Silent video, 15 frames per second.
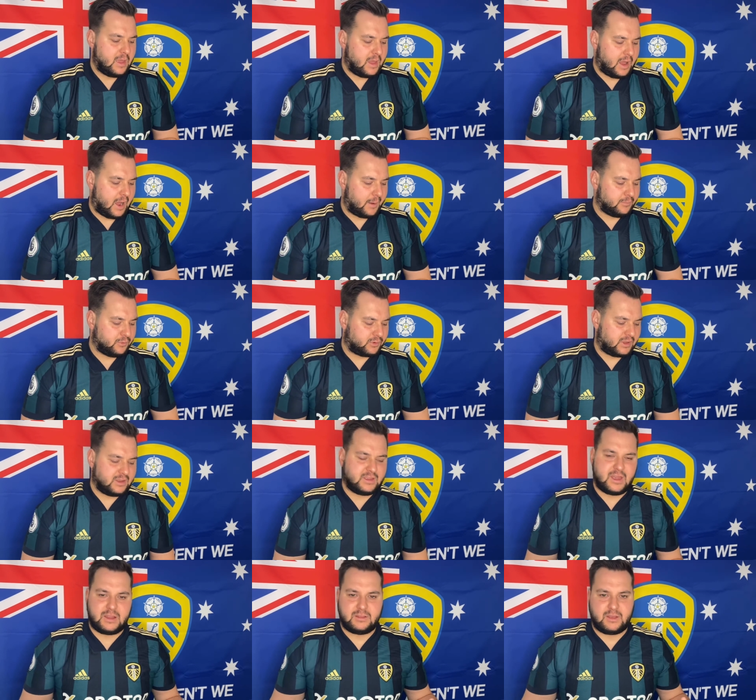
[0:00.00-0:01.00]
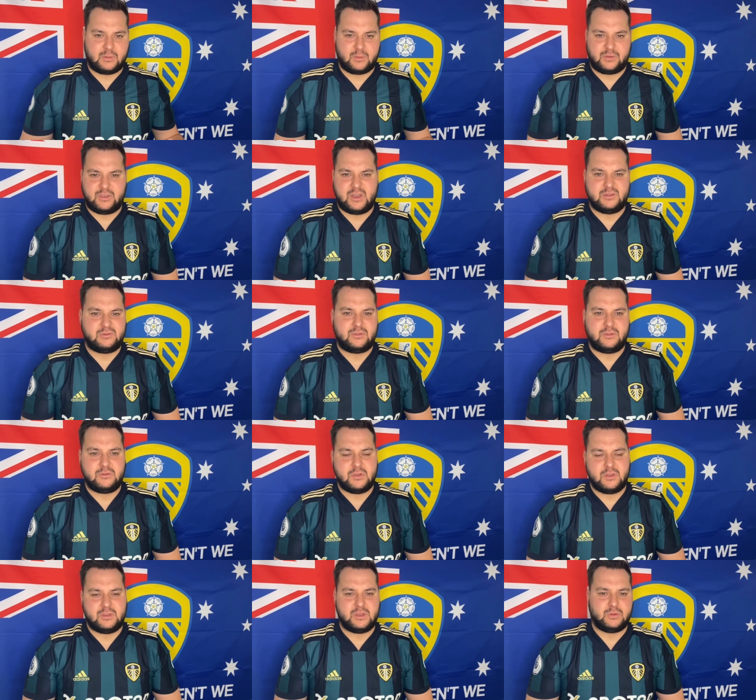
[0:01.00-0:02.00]
look, in the end, that was
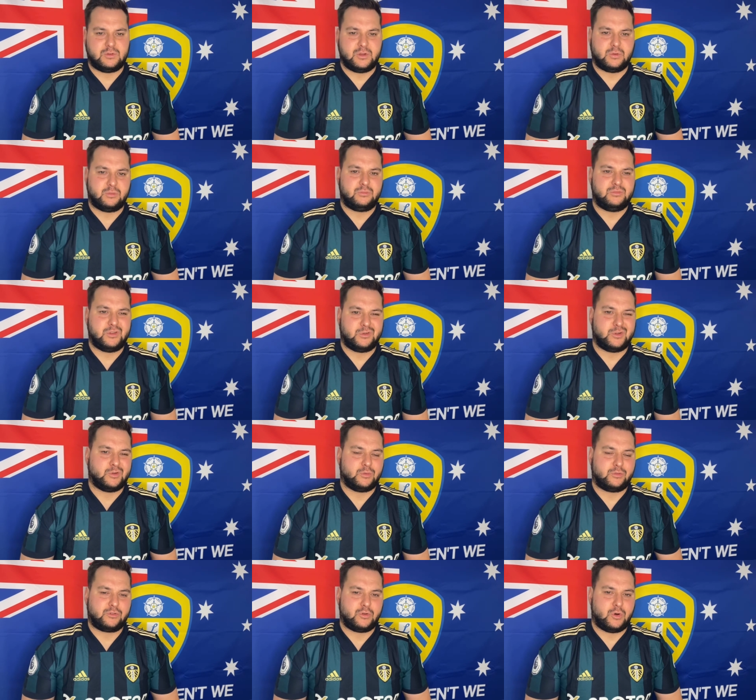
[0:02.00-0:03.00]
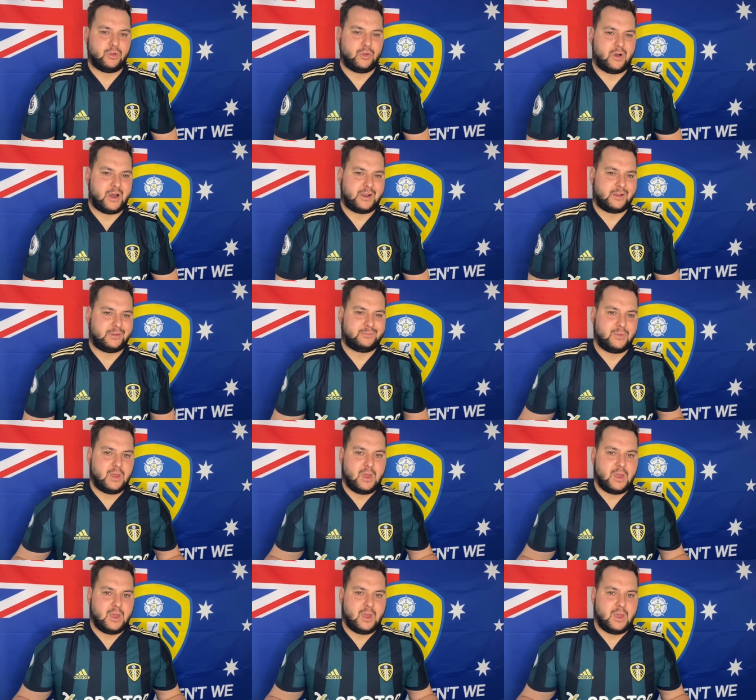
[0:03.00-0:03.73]
nil-nil scoreline.